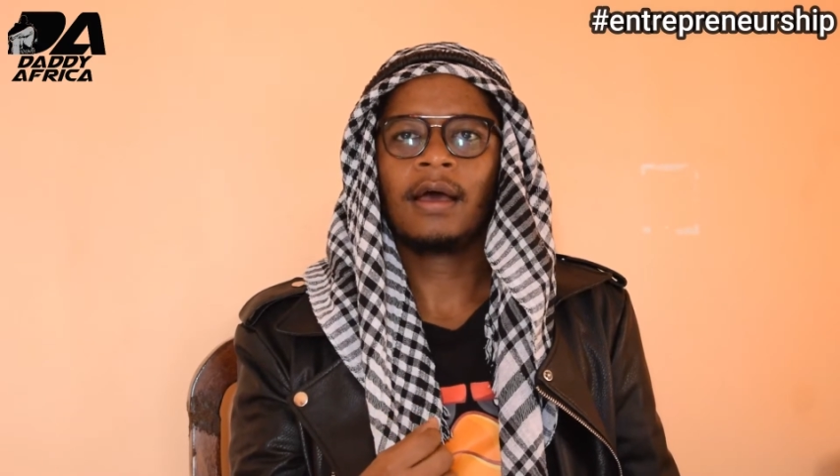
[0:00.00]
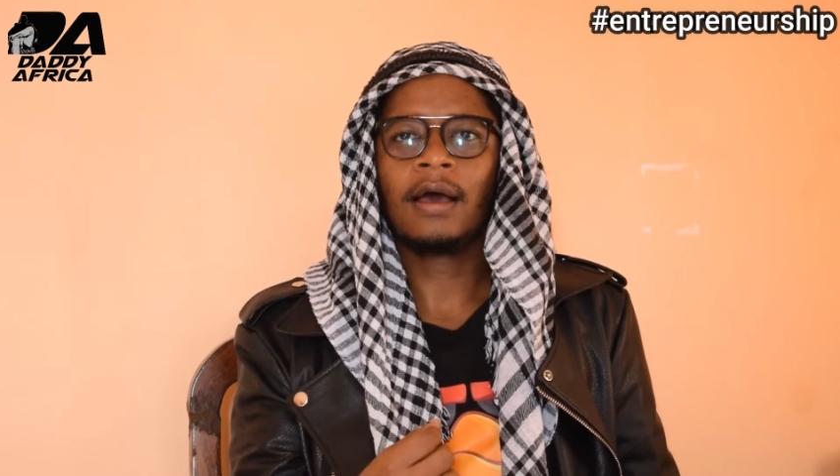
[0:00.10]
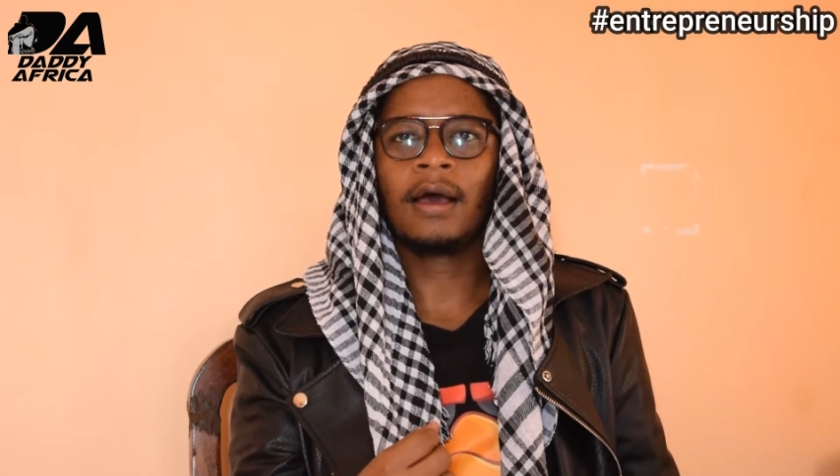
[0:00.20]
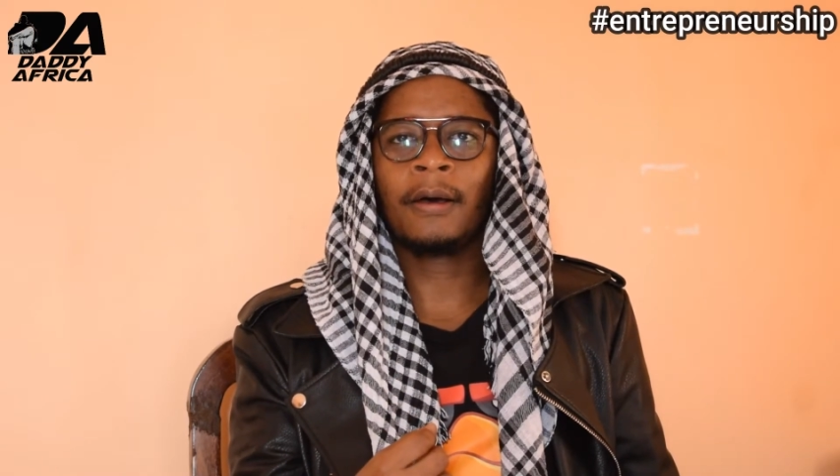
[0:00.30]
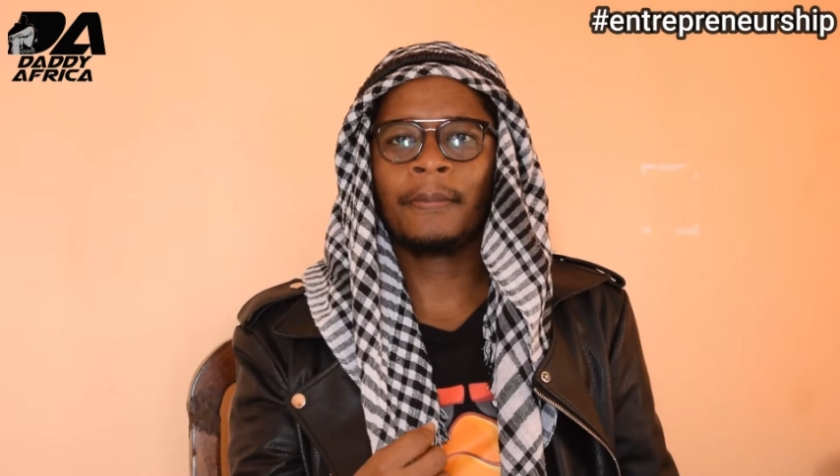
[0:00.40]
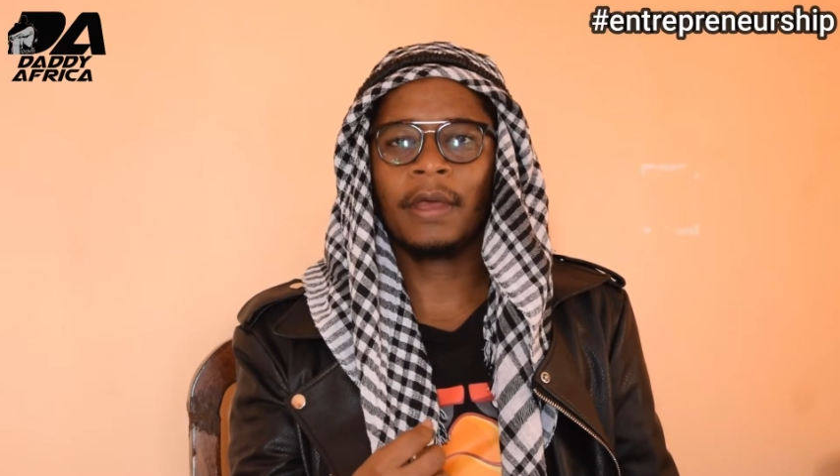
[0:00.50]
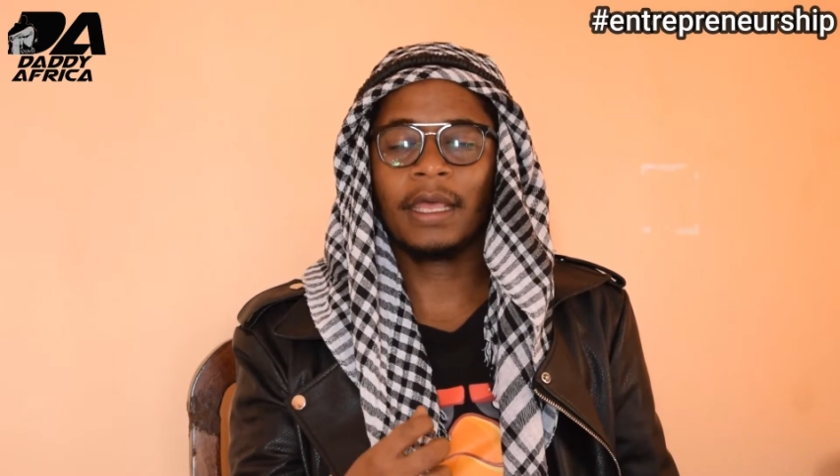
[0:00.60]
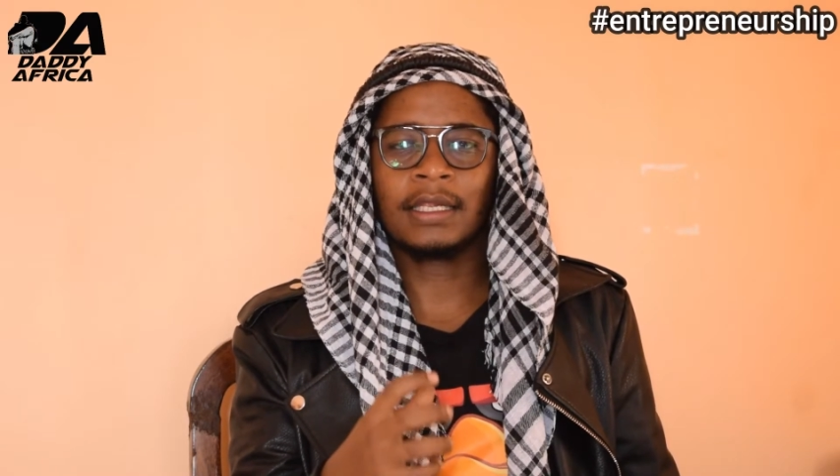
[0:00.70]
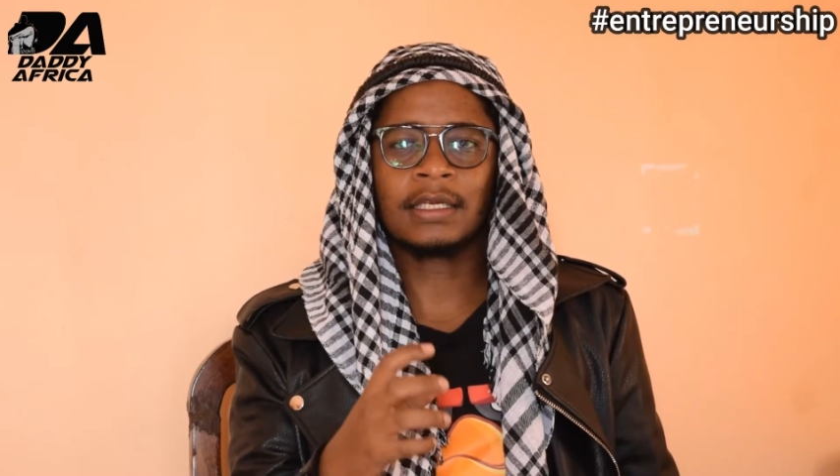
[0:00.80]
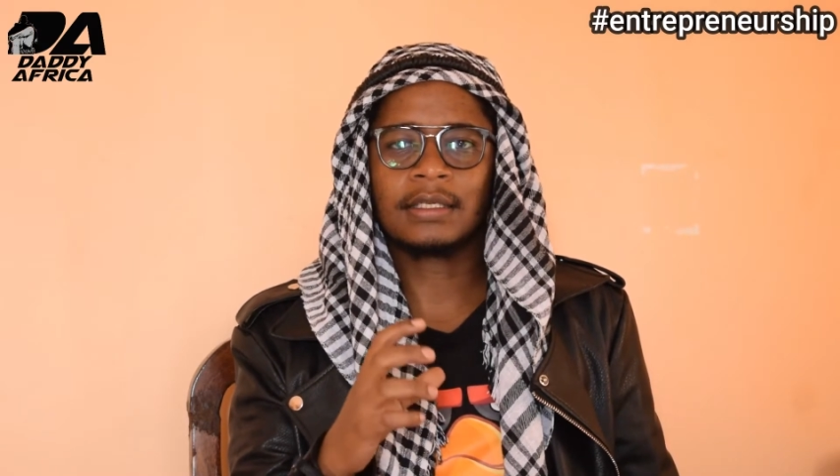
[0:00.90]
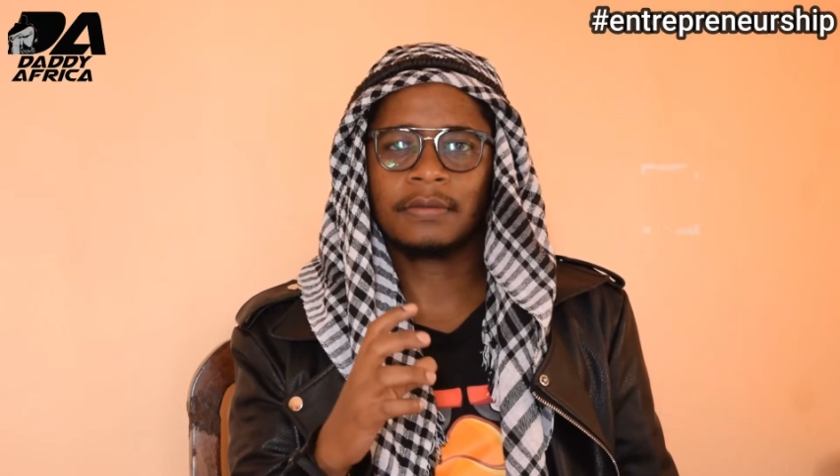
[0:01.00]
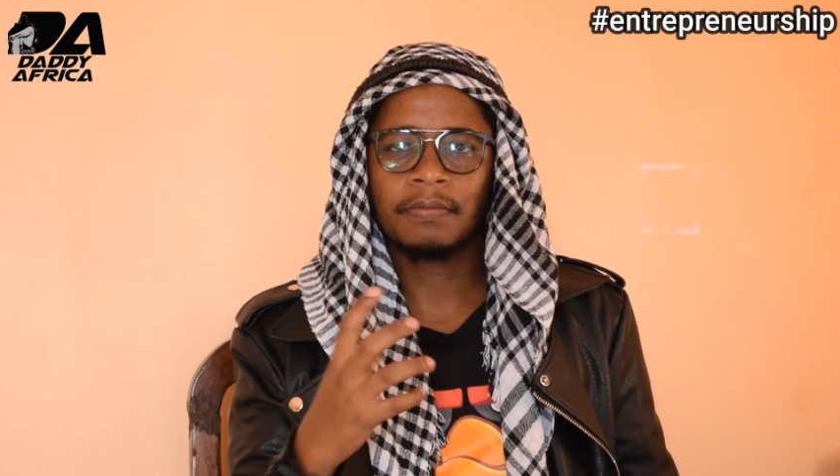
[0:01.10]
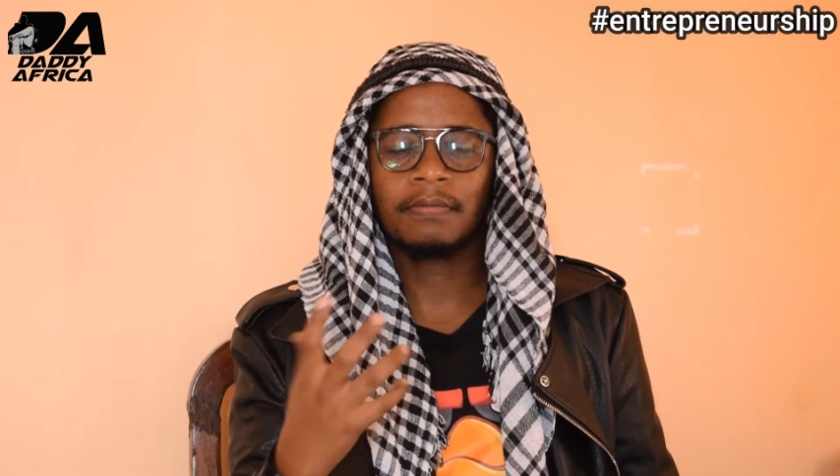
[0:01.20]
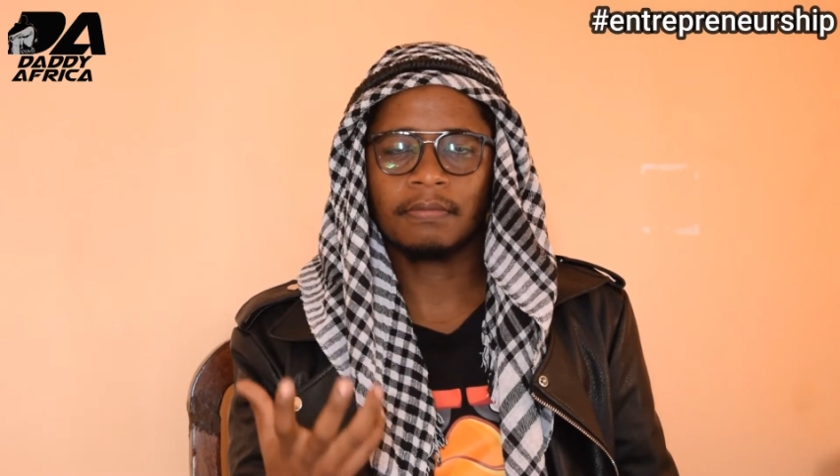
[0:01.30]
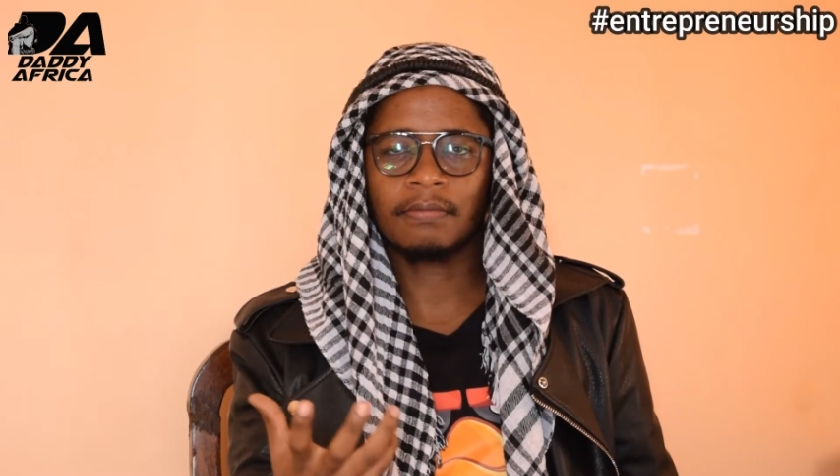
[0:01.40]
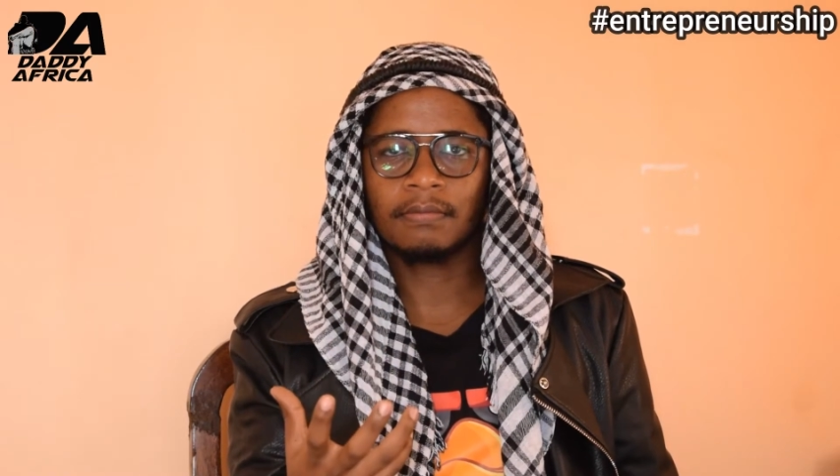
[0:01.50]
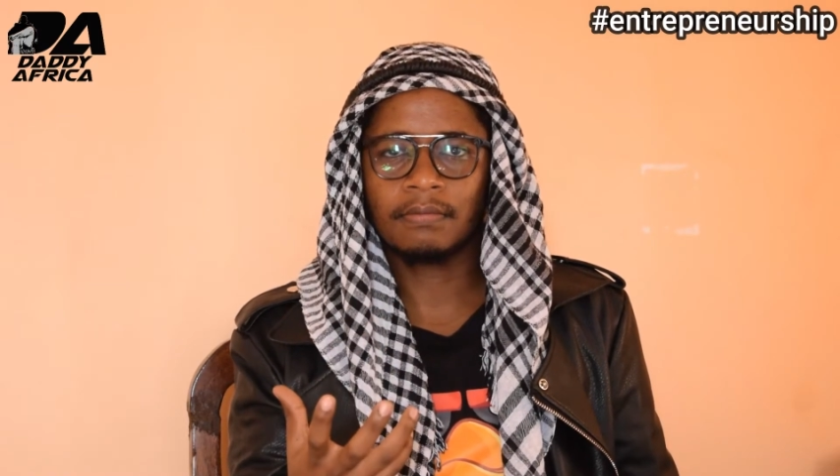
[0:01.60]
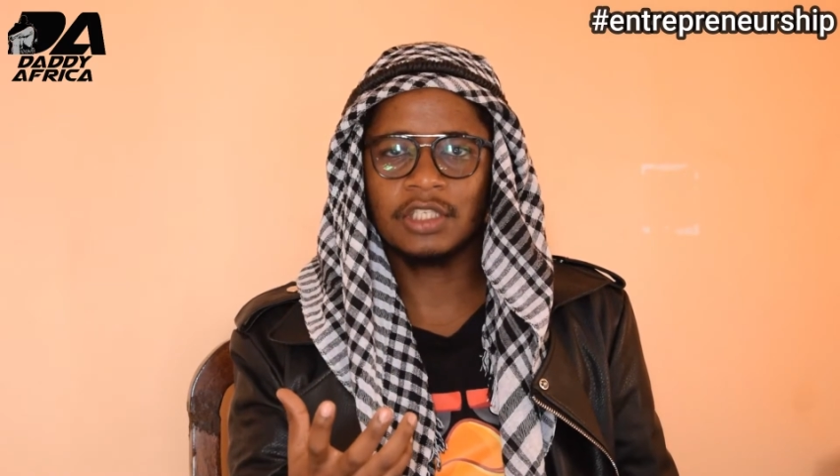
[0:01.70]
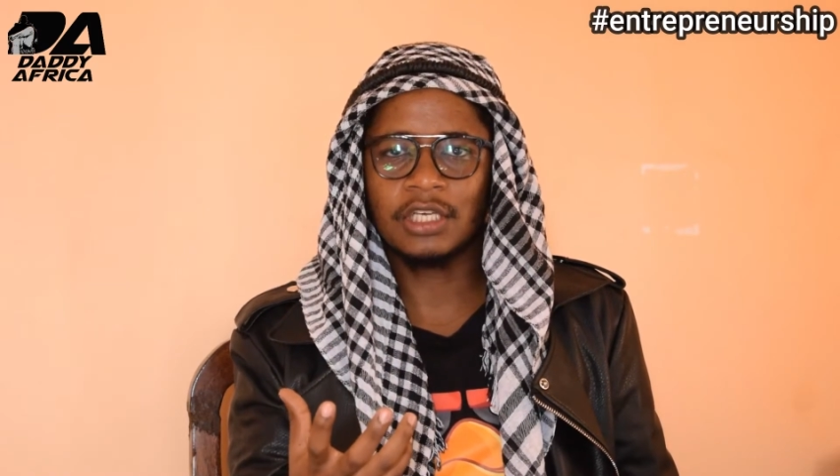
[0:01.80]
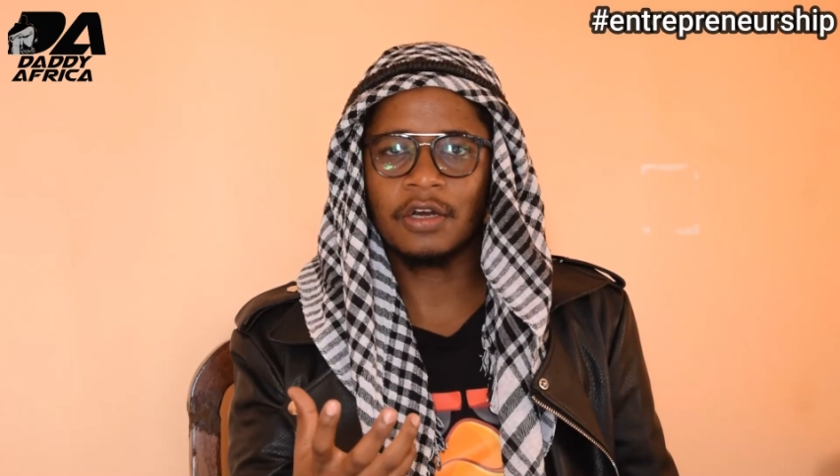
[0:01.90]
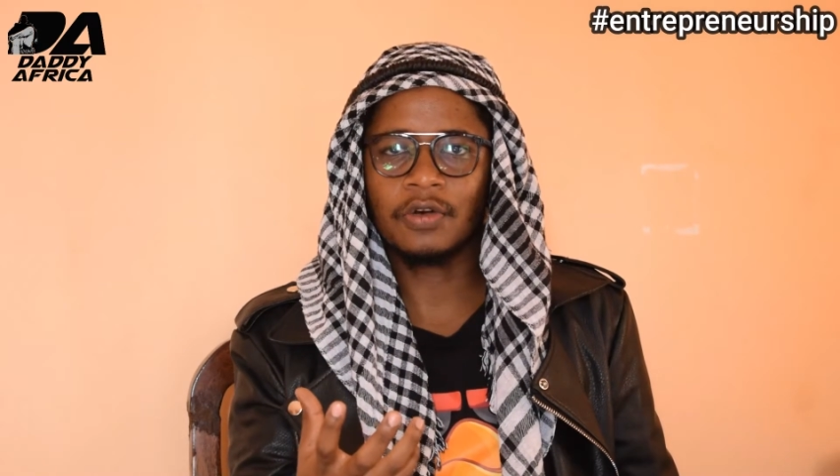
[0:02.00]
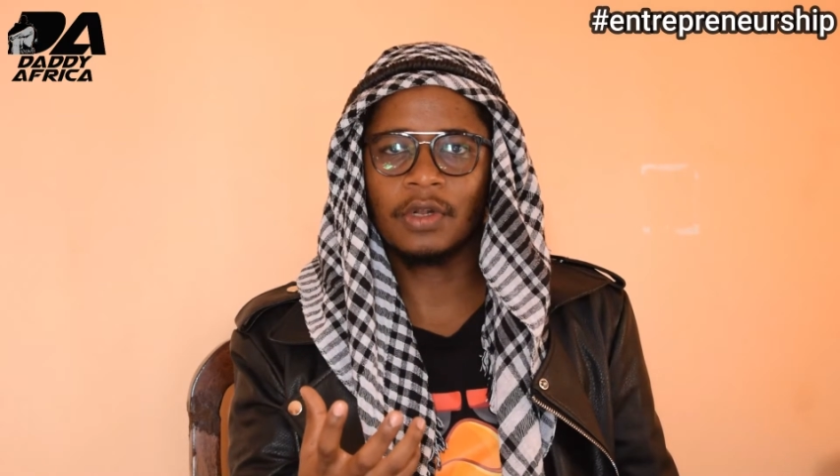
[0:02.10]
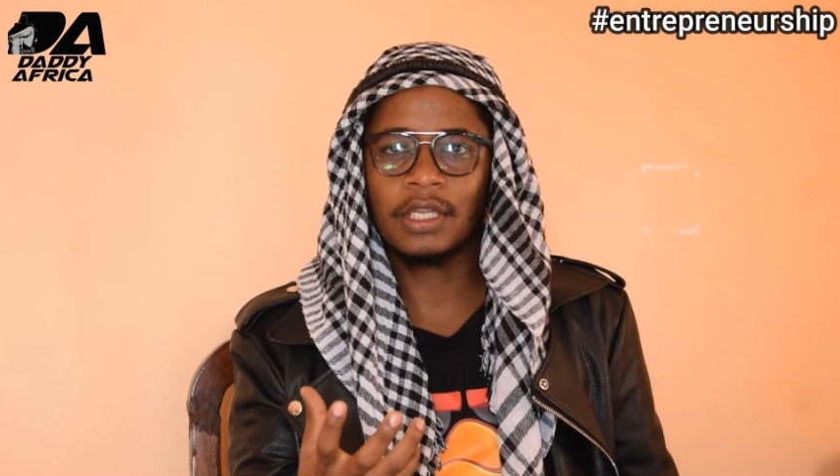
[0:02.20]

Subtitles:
and general